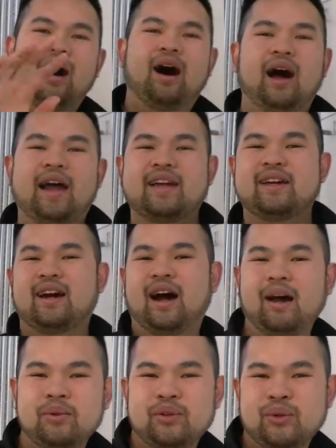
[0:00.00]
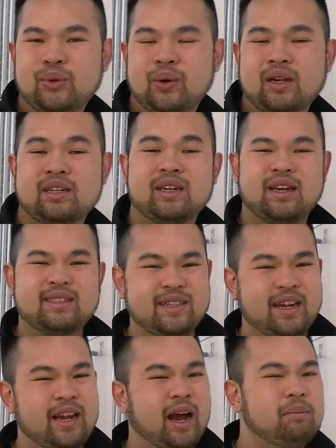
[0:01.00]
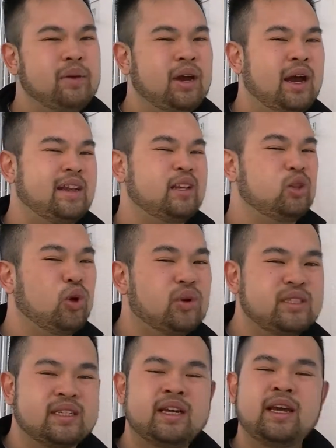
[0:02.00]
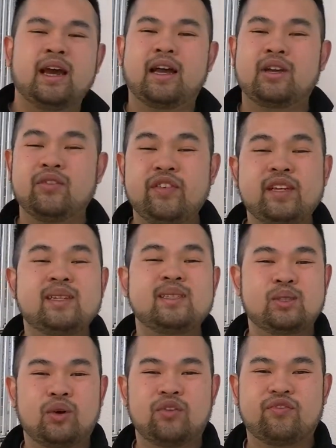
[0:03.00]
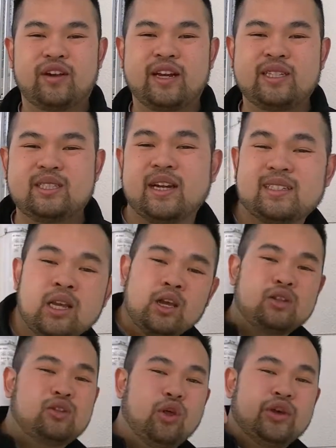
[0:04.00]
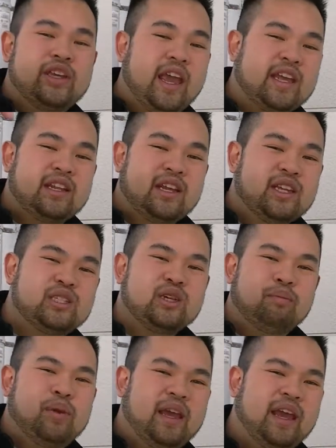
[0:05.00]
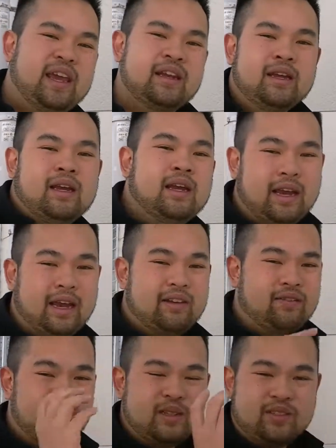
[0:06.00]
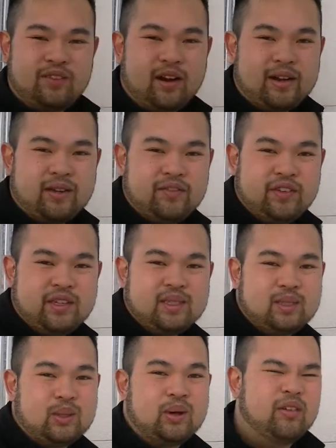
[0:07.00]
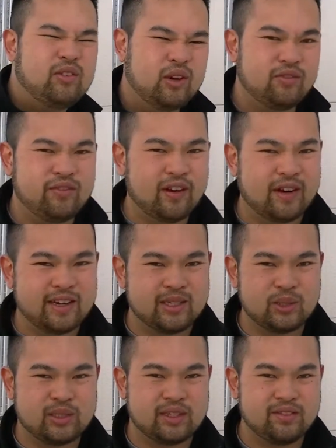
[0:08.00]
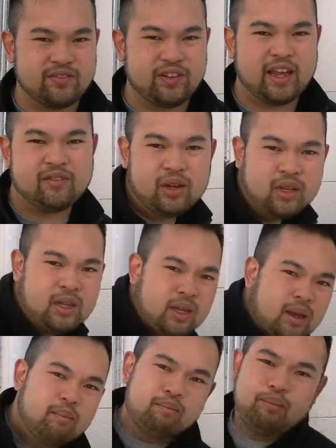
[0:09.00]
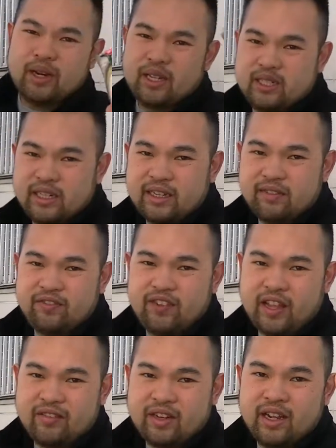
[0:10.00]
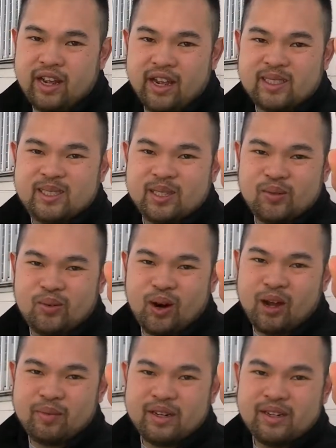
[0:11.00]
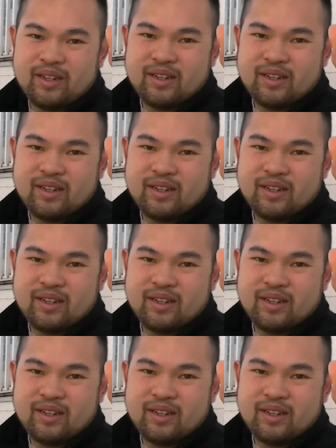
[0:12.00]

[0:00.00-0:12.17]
Hi, I'm the Noodle Hunter, and today I'm behind a Lawson, a convenience store franchise located in Japan. And from this very convenience store, I've got a very interesting flavor, butter chicken flavored instant ramen.